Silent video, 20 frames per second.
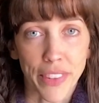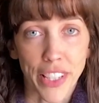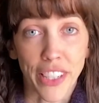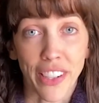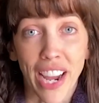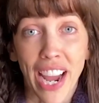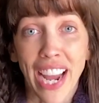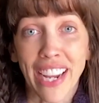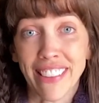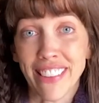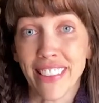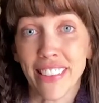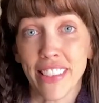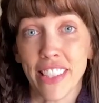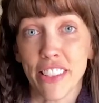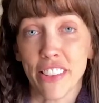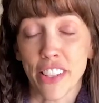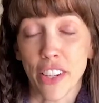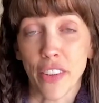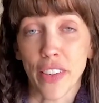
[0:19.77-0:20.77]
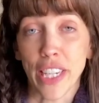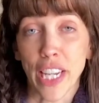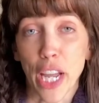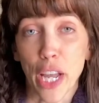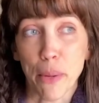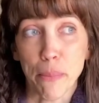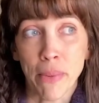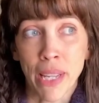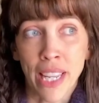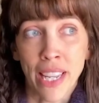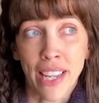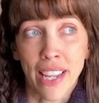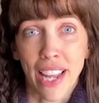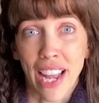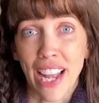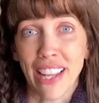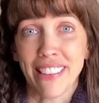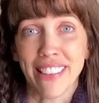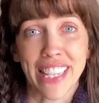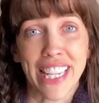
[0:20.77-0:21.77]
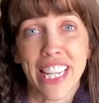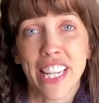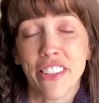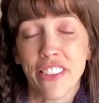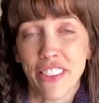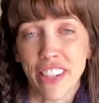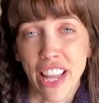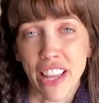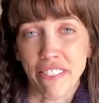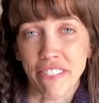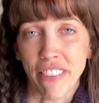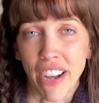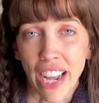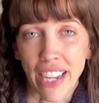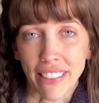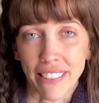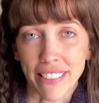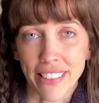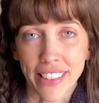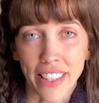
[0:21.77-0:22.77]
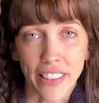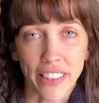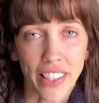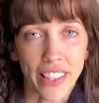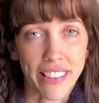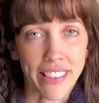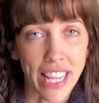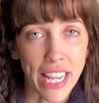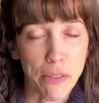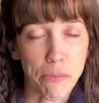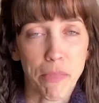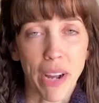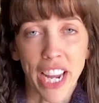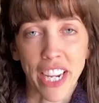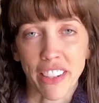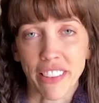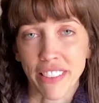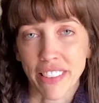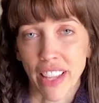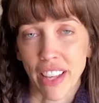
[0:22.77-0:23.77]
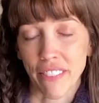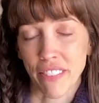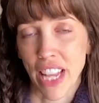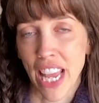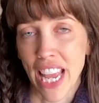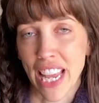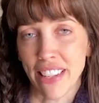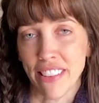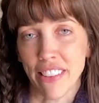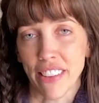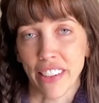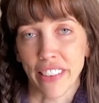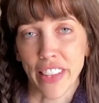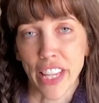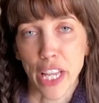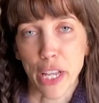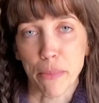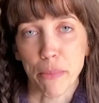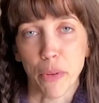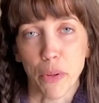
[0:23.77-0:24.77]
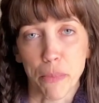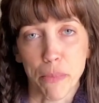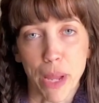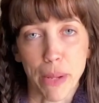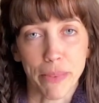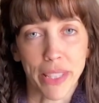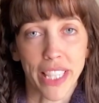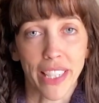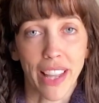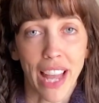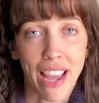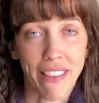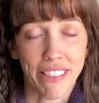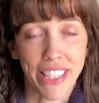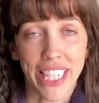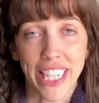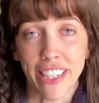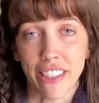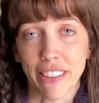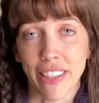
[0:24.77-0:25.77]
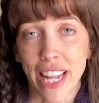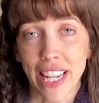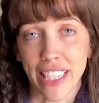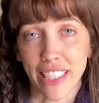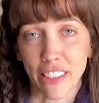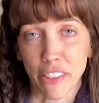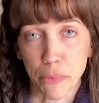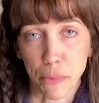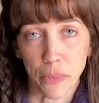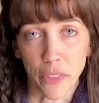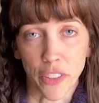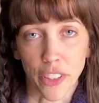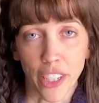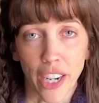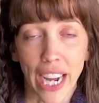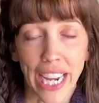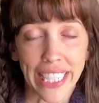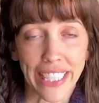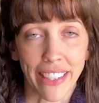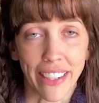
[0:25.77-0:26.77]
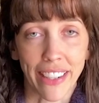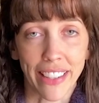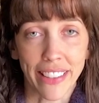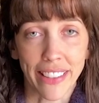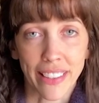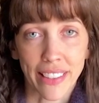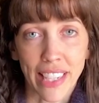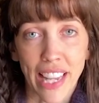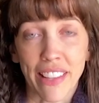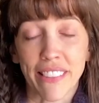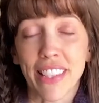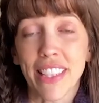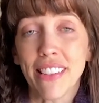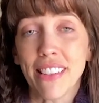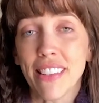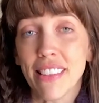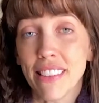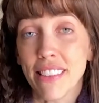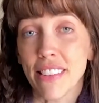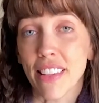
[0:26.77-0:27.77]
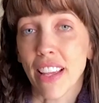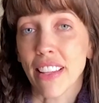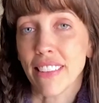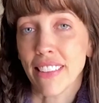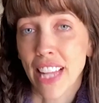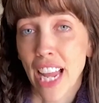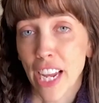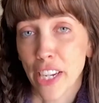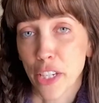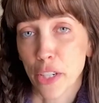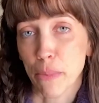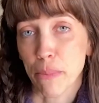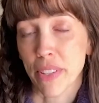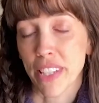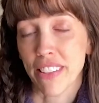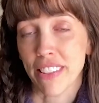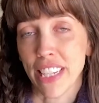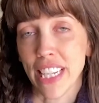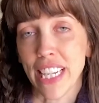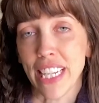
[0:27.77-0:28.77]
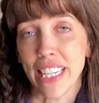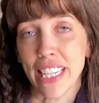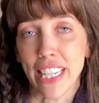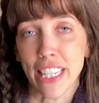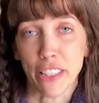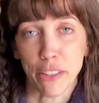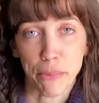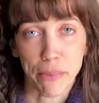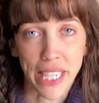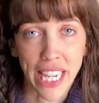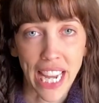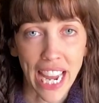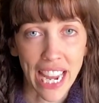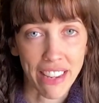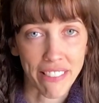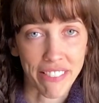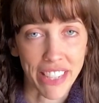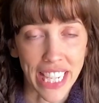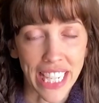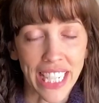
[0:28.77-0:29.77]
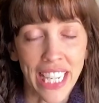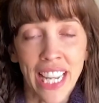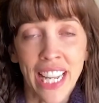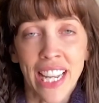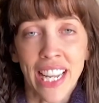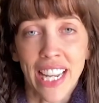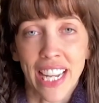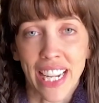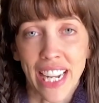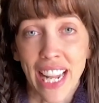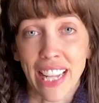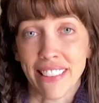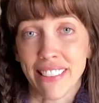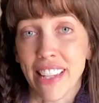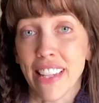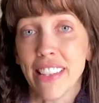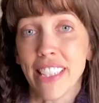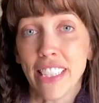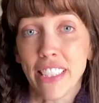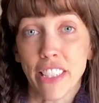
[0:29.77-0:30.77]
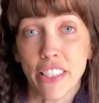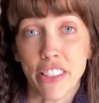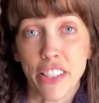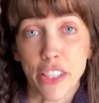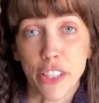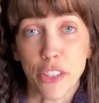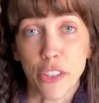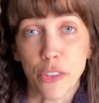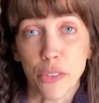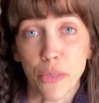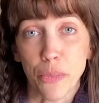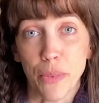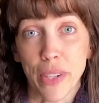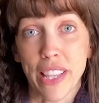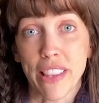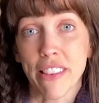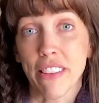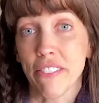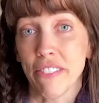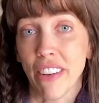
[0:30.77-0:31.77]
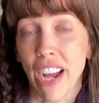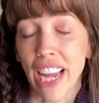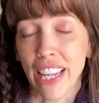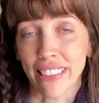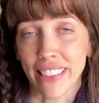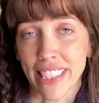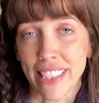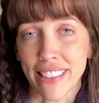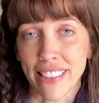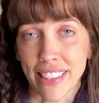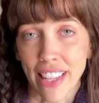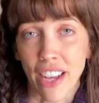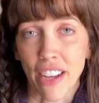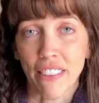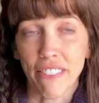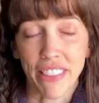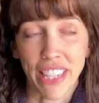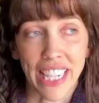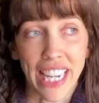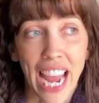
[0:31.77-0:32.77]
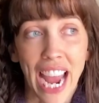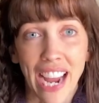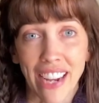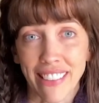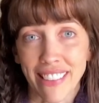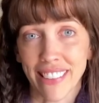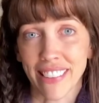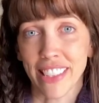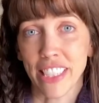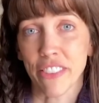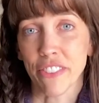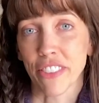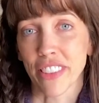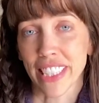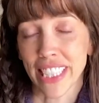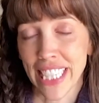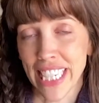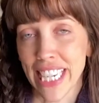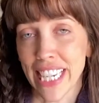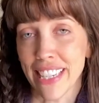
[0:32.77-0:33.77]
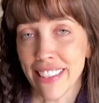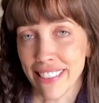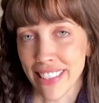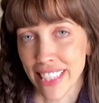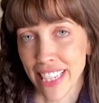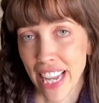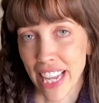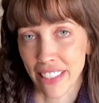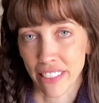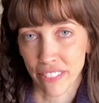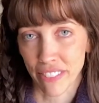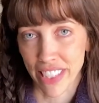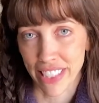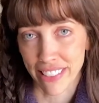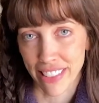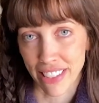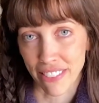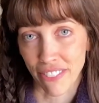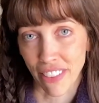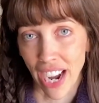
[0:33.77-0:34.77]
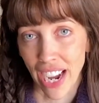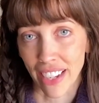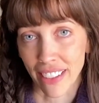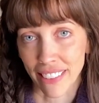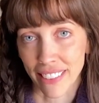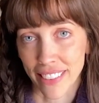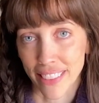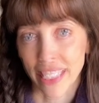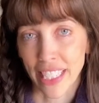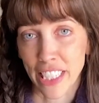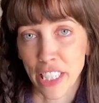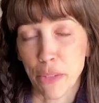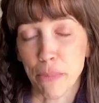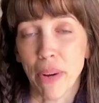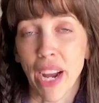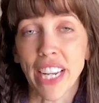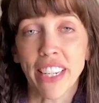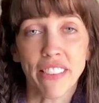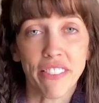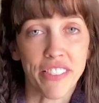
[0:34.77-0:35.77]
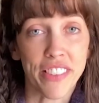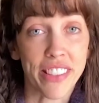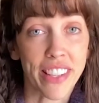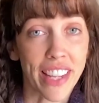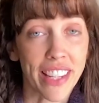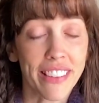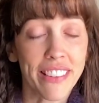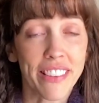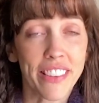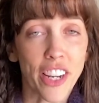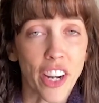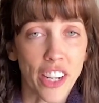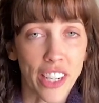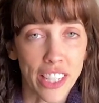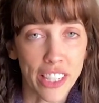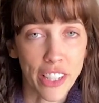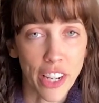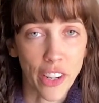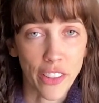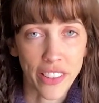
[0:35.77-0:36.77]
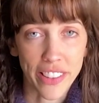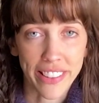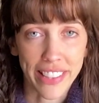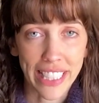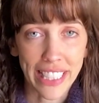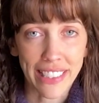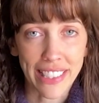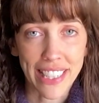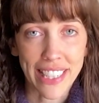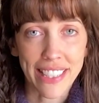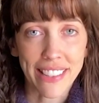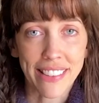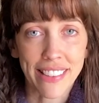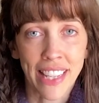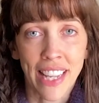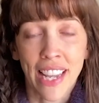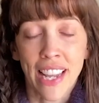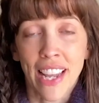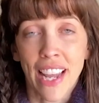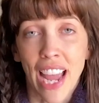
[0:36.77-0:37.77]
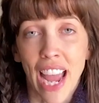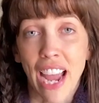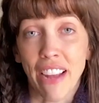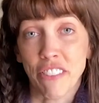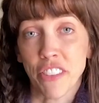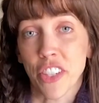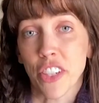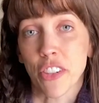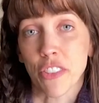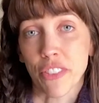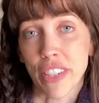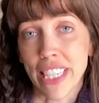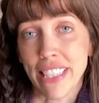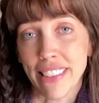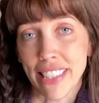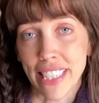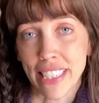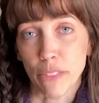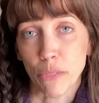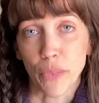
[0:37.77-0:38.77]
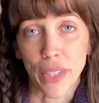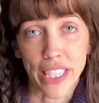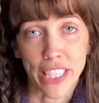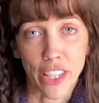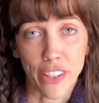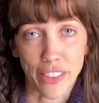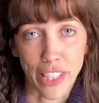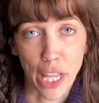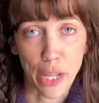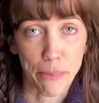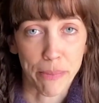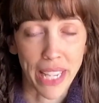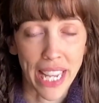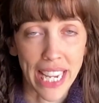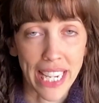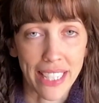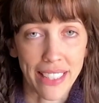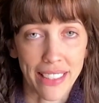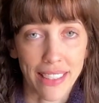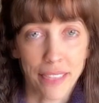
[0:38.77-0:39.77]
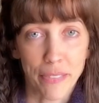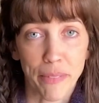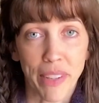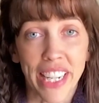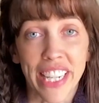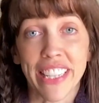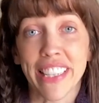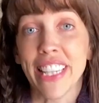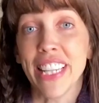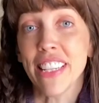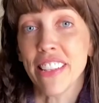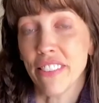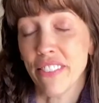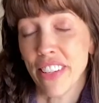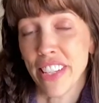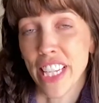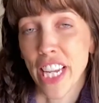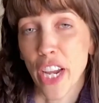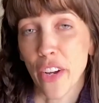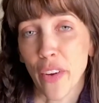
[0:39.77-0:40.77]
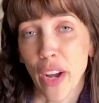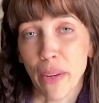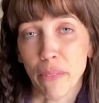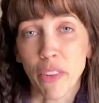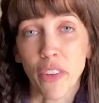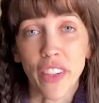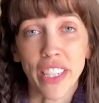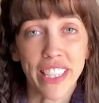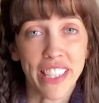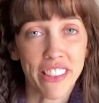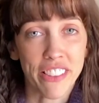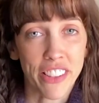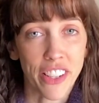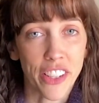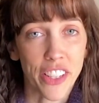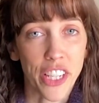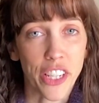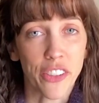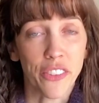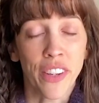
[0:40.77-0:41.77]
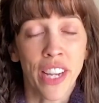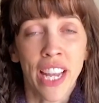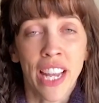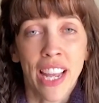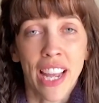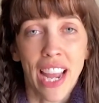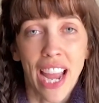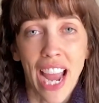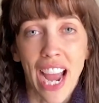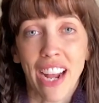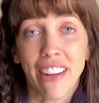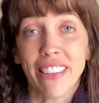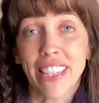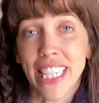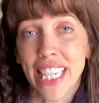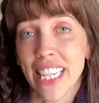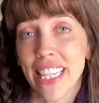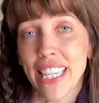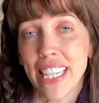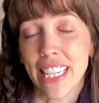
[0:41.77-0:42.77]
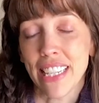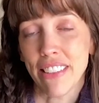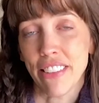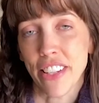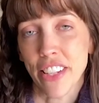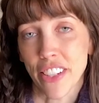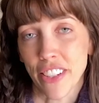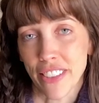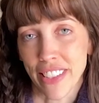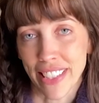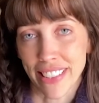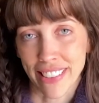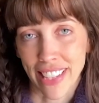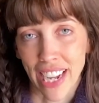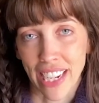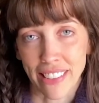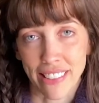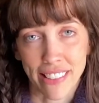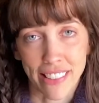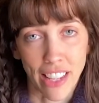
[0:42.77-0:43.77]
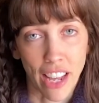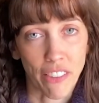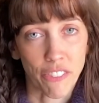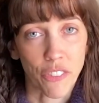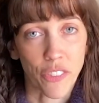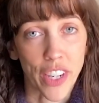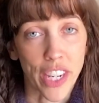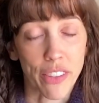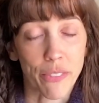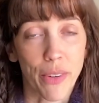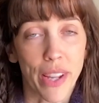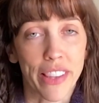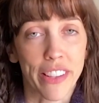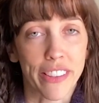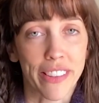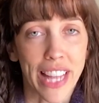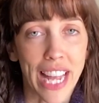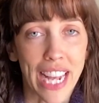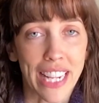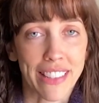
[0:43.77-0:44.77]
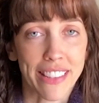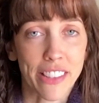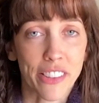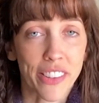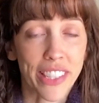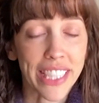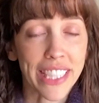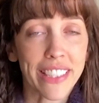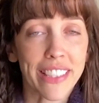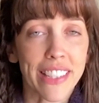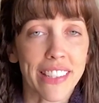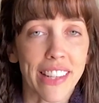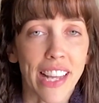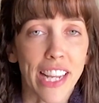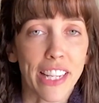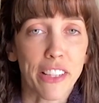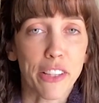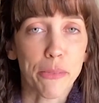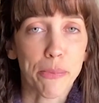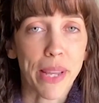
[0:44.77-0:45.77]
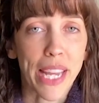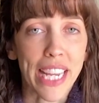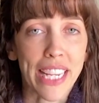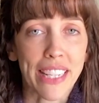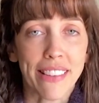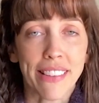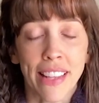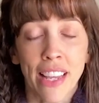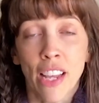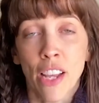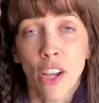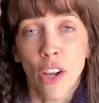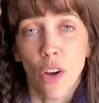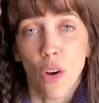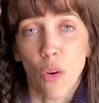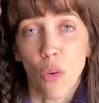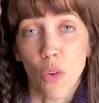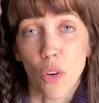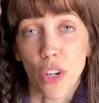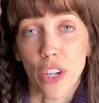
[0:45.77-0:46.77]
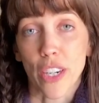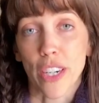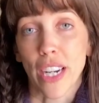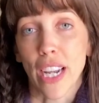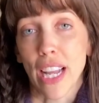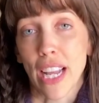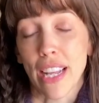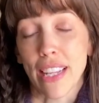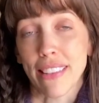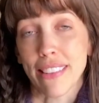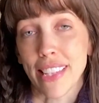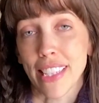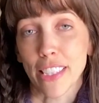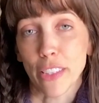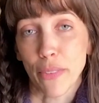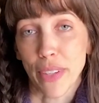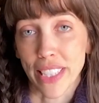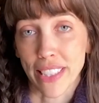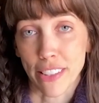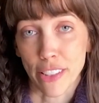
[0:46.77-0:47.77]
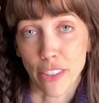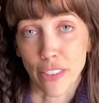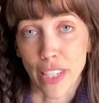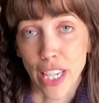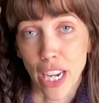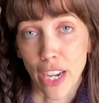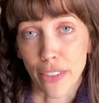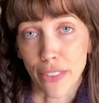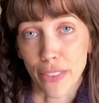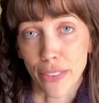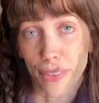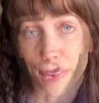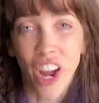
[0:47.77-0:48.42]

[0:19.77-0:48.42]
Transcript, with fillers: They're actually showing up as internet files. So they'll say Microsoft Edge on them, or maybe they'll have an Internet Explorer icon. Now, this is just how your machine is behaving. It has nothing to do with the file itself. It actually really is an SVG file. And you might have just started noticing this after a recent Windows update. But in this video, I'm going to show you how to get it into your design software, whether that's Cricut Design Space or uh, Silhouette Studio.